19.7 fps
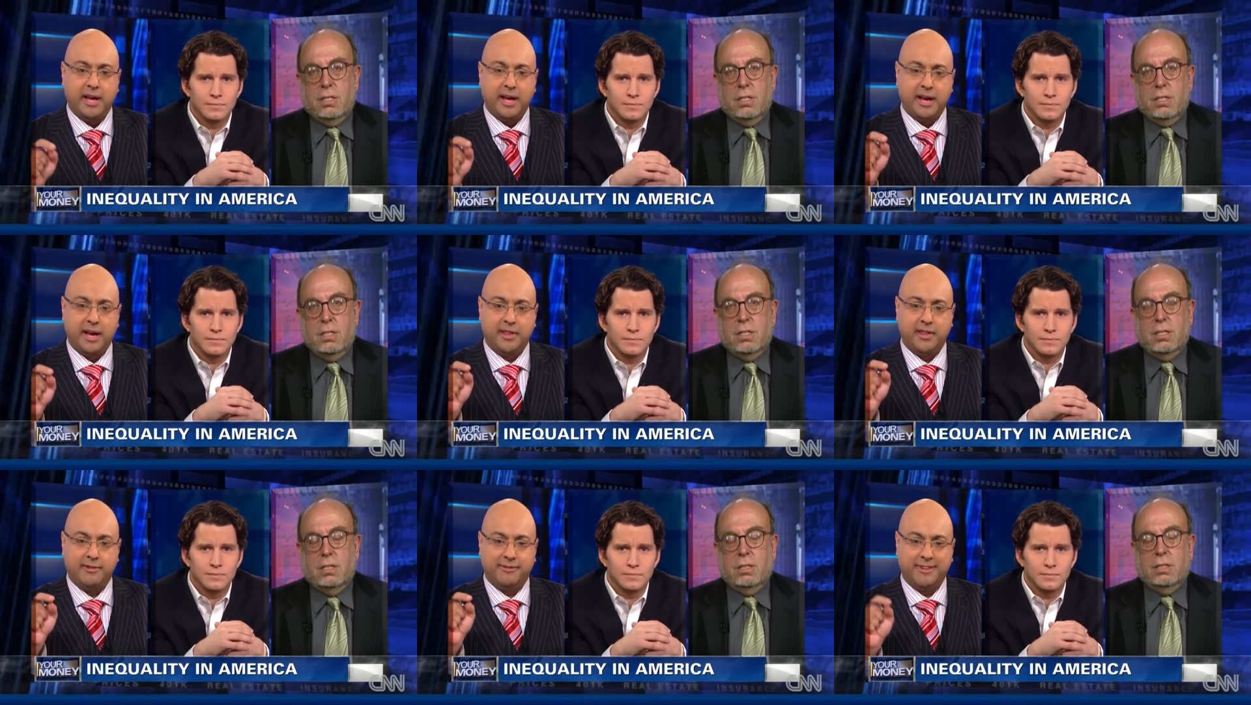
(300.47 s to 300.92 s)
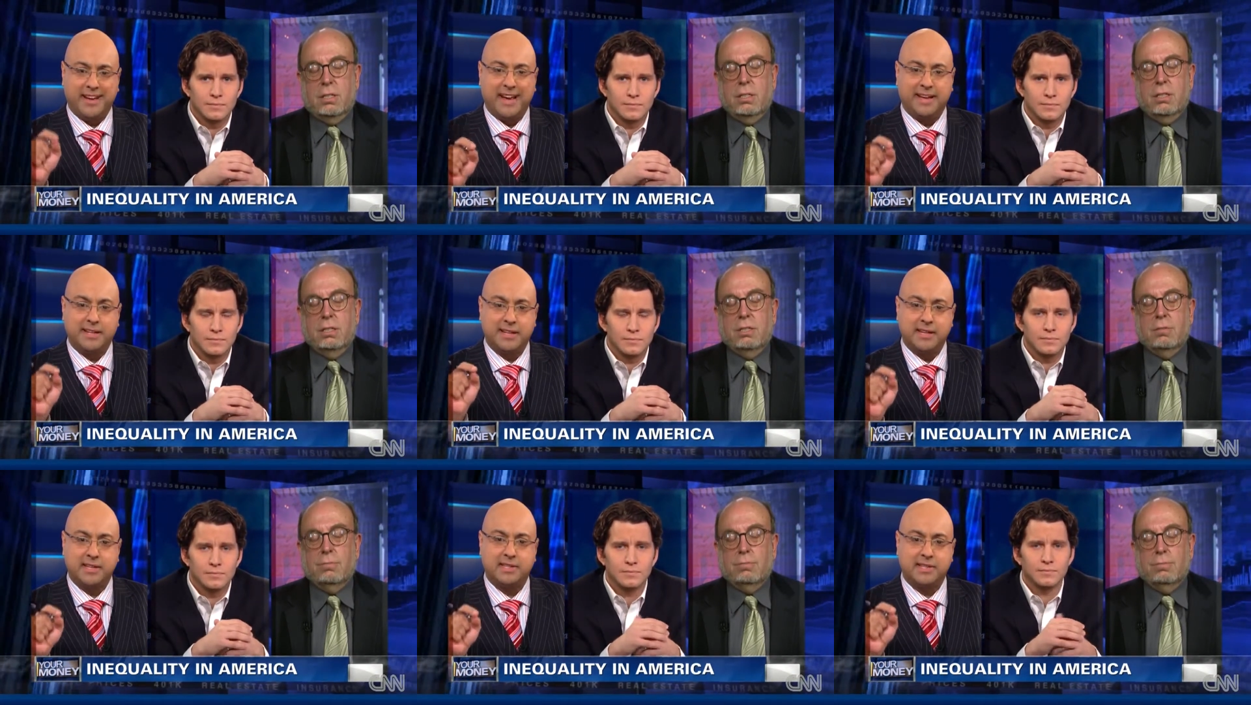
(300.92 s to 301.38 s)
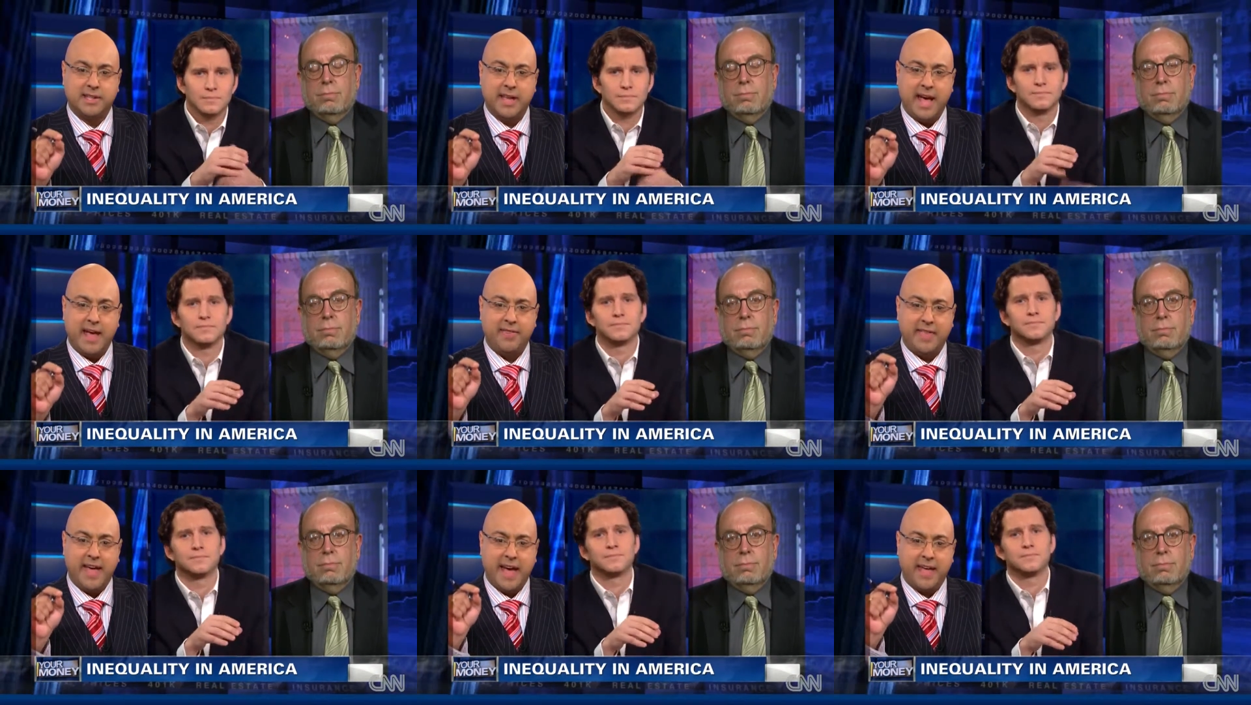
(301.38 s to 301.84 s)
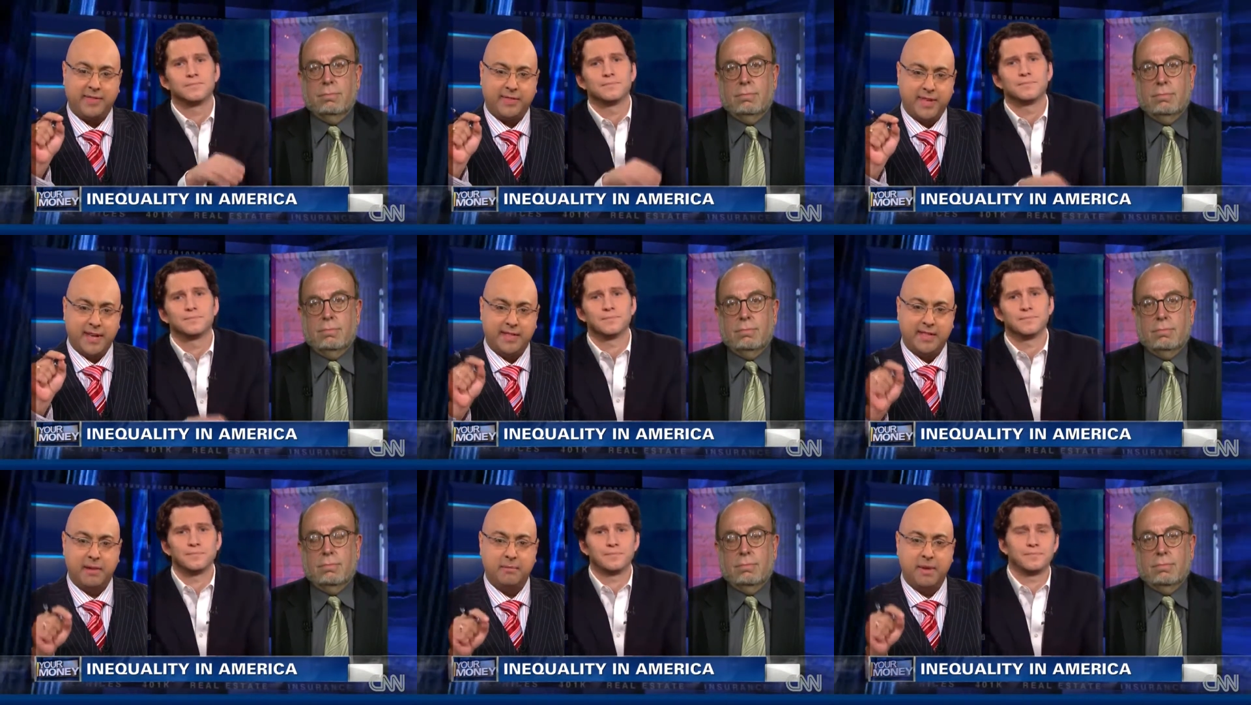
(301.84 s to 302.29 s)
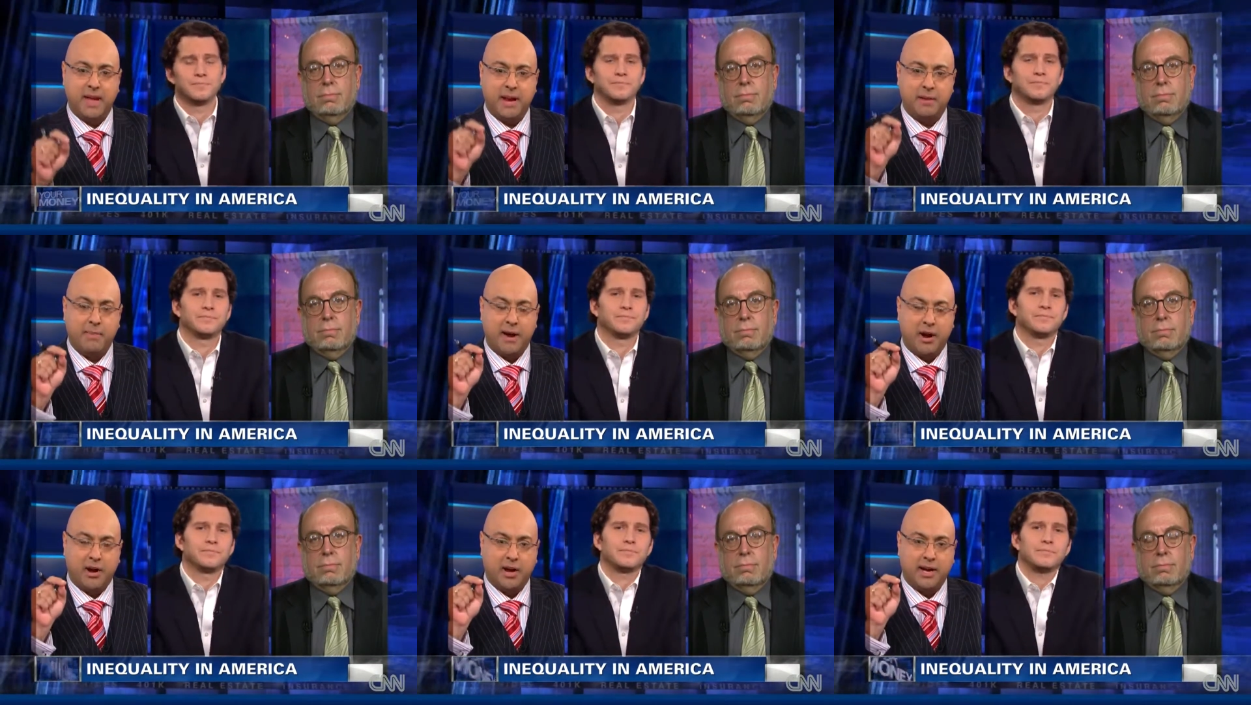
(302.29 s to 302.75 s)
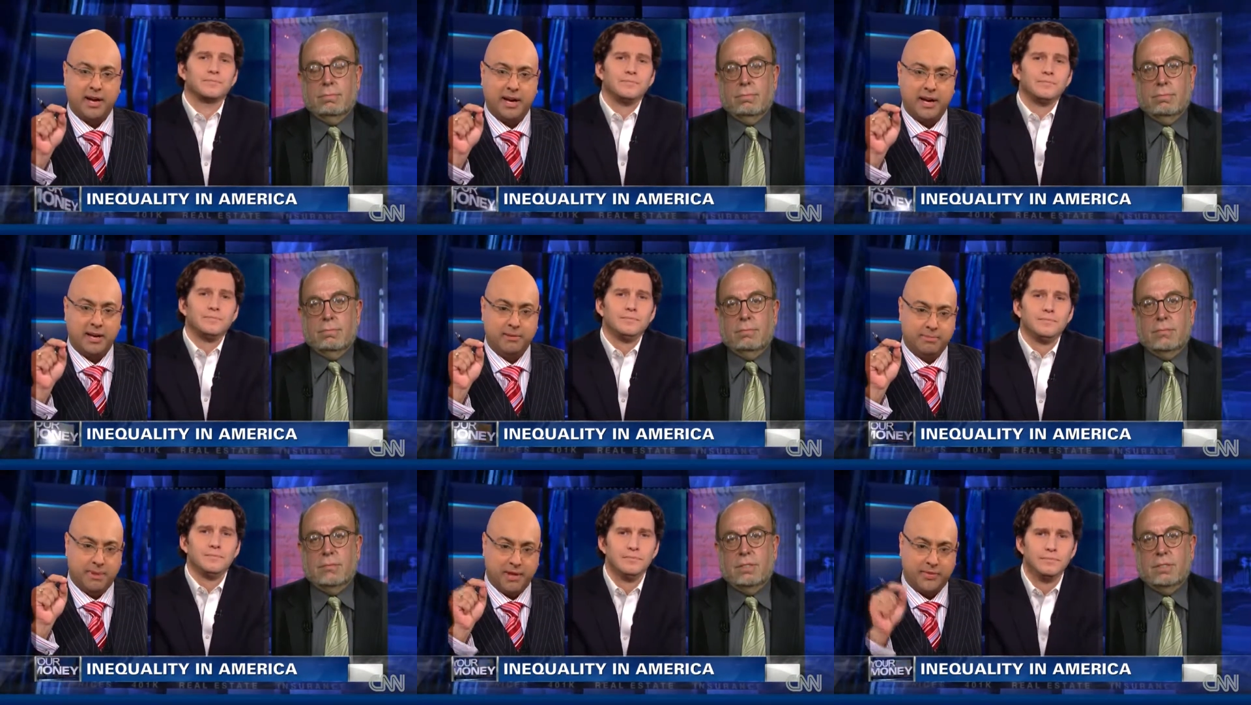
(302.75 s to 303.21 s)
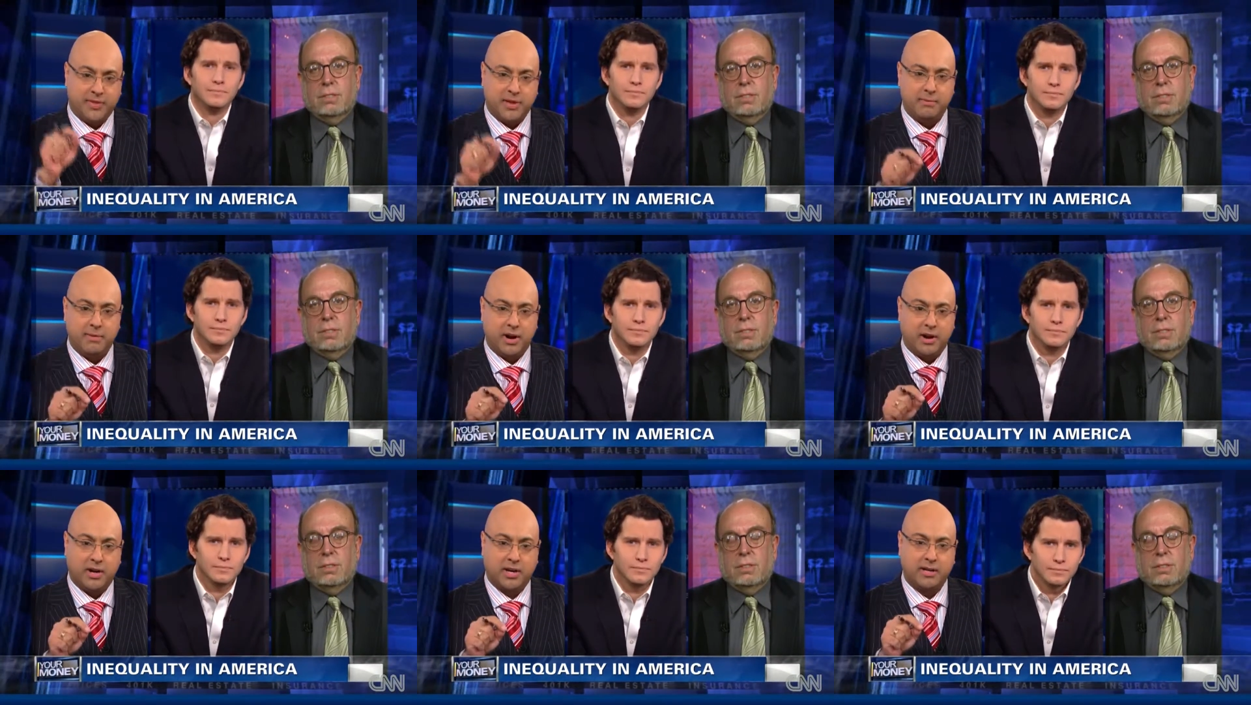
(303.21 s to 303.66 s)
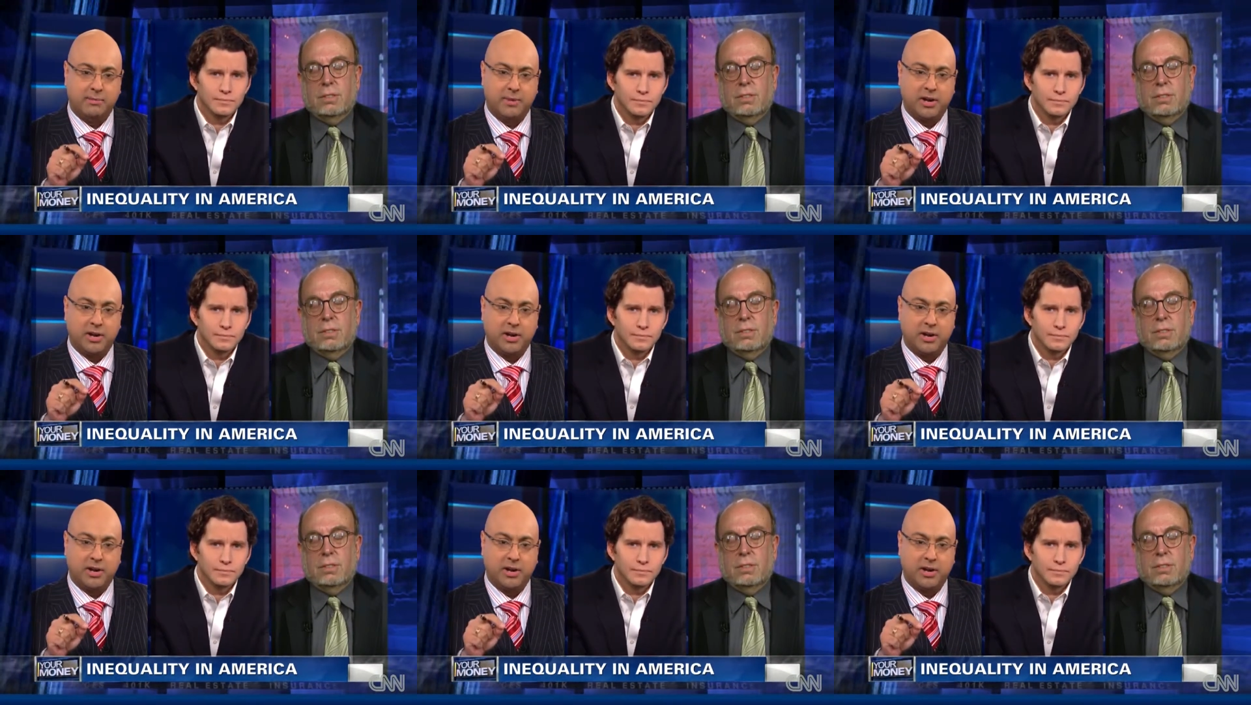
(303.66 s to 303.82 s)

Speaker 1: uh, the fact is that that thing that made America and built the American